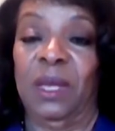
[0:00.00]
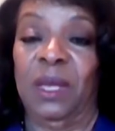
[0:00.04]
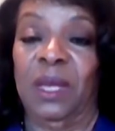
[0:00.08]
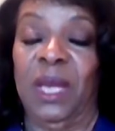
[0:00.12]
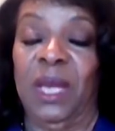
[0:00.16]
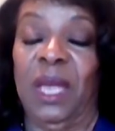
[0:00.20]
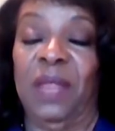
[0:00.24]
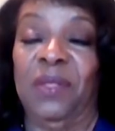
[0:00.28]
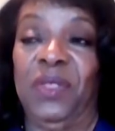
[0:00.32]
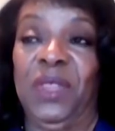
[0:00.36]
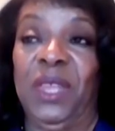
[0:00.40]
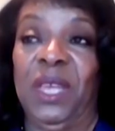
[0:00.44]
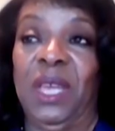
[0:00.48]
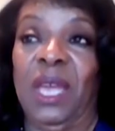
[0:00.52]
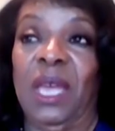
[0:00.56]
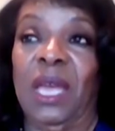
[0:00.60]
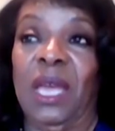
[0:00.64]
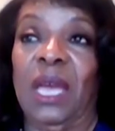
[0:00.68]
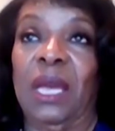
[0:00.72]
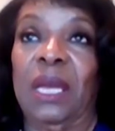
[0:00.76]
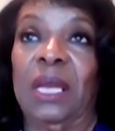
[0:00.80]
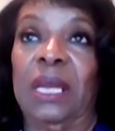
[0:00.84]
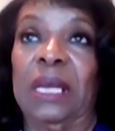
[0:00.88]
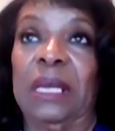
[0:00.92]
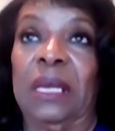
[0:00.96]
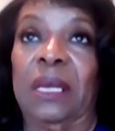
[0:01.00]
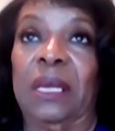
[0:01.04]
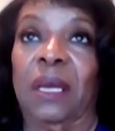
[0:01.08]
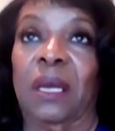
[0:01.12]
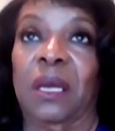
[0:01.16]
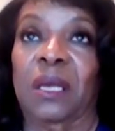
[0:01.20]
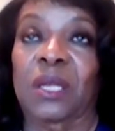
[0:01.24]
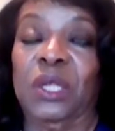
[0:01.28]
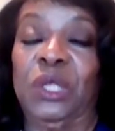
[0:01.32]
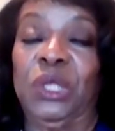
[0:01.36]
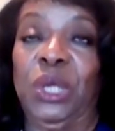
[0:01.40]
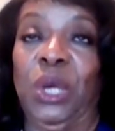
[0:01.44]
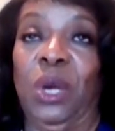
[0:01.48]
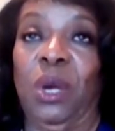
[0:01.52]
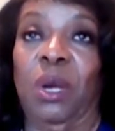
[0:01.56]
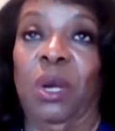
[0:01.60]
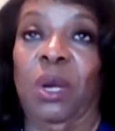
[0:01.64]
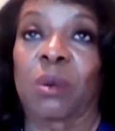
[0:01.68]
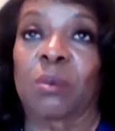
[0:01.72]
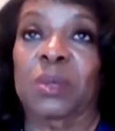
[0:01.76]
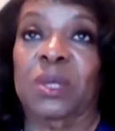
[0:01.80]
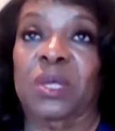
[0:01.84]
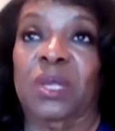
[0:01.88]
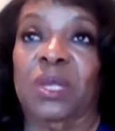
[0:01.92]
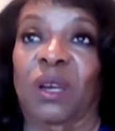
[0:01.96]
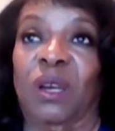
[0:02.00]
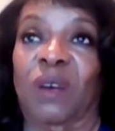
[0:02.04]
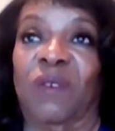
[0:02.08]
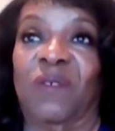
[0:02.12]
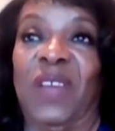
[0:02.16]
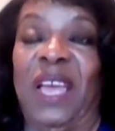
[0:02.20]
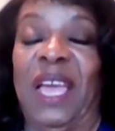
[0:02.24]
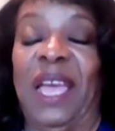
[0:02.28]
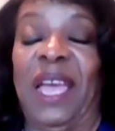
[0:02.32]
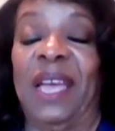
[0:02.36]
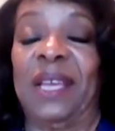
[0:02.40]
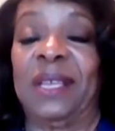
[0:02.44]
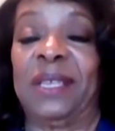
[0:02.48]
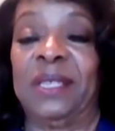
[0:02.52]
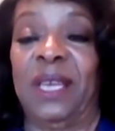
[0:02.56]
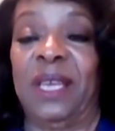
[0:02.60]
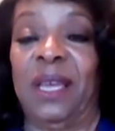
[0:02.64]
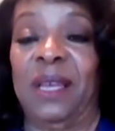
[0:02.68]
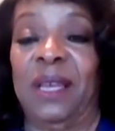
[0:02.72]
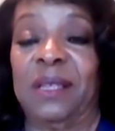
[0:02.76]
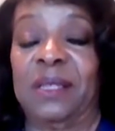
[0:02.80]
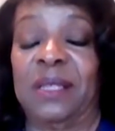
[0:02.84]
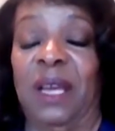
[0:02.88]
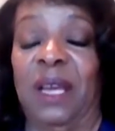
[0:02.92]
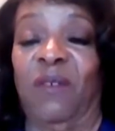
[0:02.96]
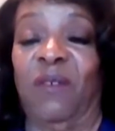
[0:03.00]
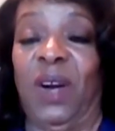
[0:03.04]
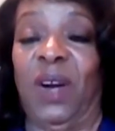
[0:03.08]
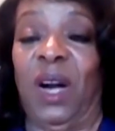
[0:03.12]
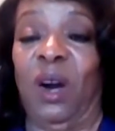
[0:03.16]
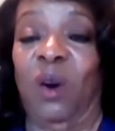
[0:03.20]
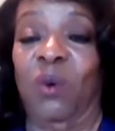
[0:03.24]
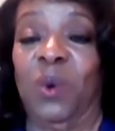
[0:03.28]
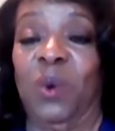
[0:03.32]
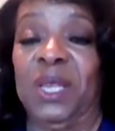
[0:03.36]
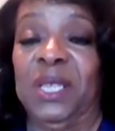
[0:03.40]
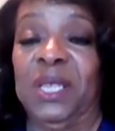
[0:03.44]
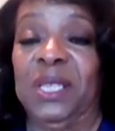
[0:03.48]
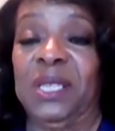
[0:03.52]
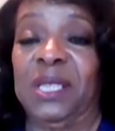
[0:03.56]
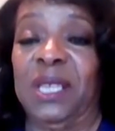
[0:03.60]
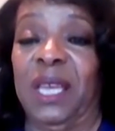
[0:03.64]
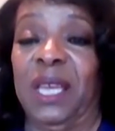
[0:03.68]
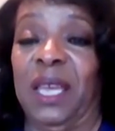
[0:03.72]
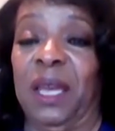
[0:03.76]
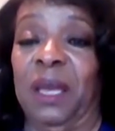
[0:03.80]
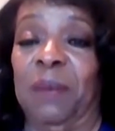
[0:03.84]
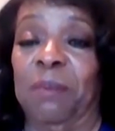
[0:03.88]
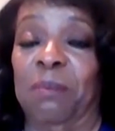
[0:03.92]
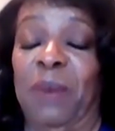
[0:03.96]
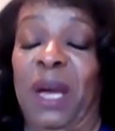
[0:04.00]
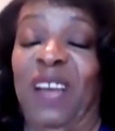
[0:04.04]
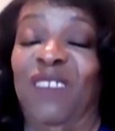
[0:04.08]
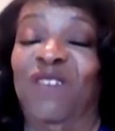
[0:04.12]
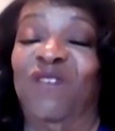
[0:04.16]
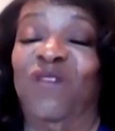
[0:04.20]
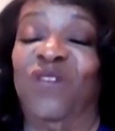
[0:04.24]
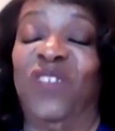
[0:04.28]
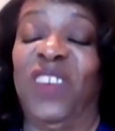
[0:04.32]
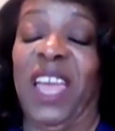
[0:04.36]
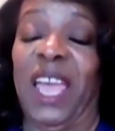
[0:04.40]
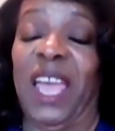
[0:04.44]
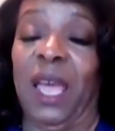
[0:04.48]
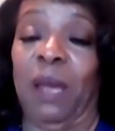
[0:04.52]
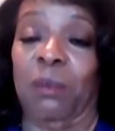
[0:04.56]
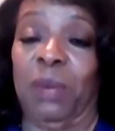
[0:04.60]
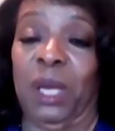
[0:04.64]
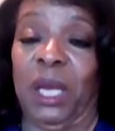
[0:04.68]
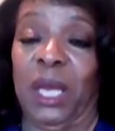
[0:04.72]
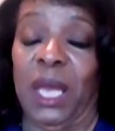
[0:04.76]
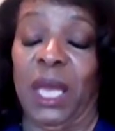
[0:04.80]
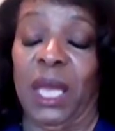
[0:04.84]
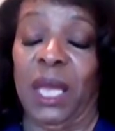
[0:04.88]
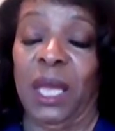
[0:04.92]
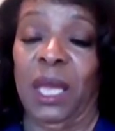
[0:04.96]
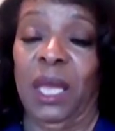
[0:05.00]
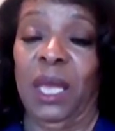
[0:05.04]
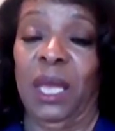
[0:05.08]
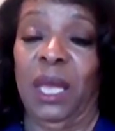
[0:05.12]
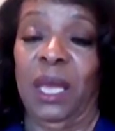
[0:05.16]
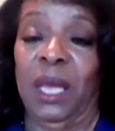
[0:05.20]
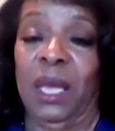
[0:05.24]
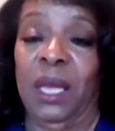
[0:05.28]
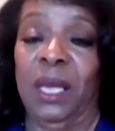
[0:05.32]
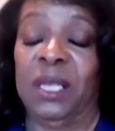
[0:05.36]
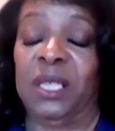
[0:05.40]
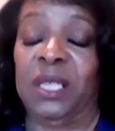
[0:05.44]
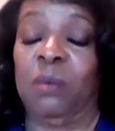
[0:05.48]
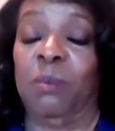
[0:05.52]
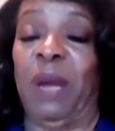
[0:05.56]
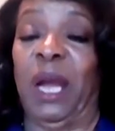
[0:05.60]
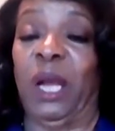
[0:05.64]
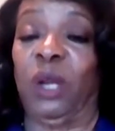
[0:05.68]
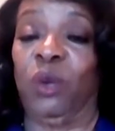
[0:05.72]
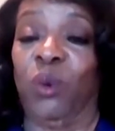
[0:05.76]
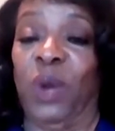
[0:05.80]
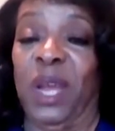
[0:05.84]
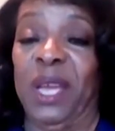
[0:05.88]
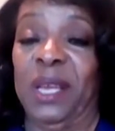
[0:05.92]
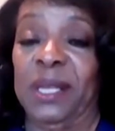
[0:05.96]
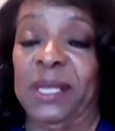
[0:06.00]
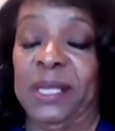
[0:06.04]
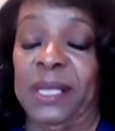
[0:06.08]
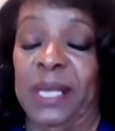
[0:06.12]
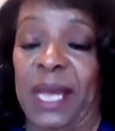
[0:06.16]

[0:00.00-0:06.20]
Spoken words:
And then in terms of assets, I've always said my family is my greatest